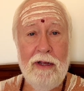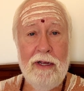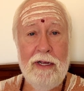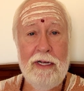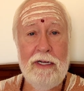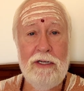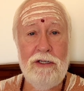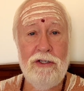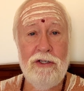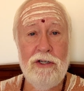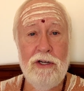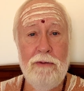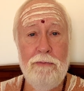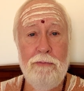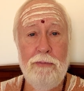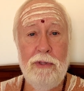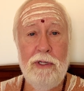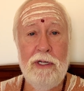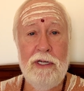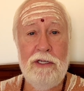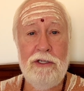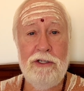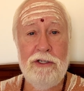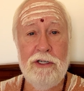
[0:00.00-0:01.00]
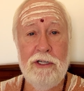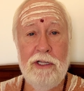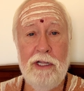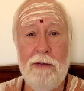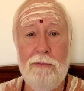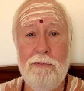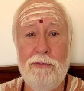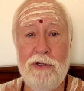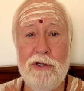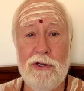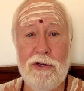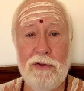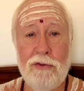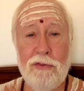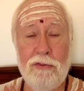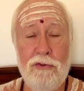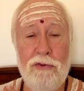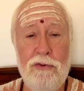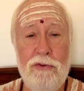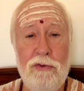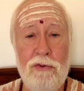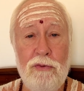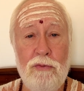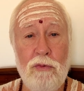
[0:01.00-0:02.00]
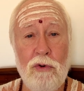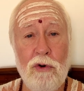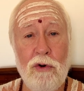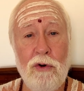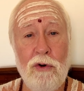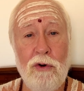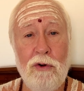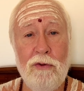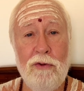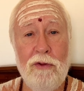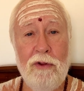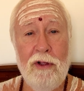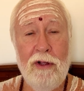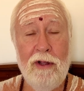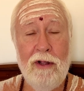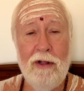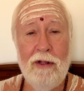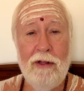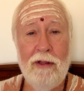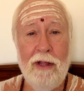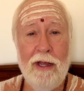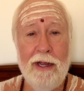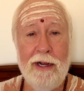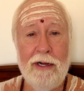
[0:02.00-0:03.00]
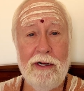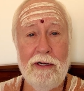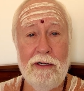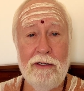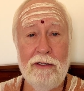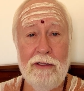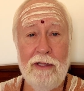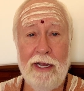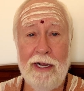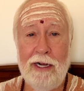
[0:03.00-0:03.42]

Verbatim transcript: he simply slips through the world like